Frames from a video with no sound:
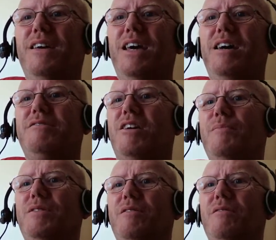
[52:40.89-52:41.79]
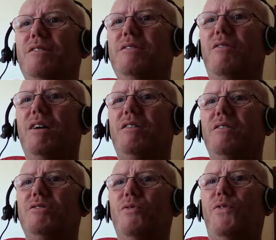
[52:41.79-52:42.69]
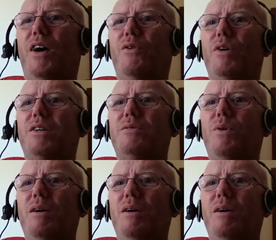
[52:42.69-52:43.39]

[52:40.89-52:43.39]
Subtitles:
Yeah, Tom, you know, I can't do fireworks.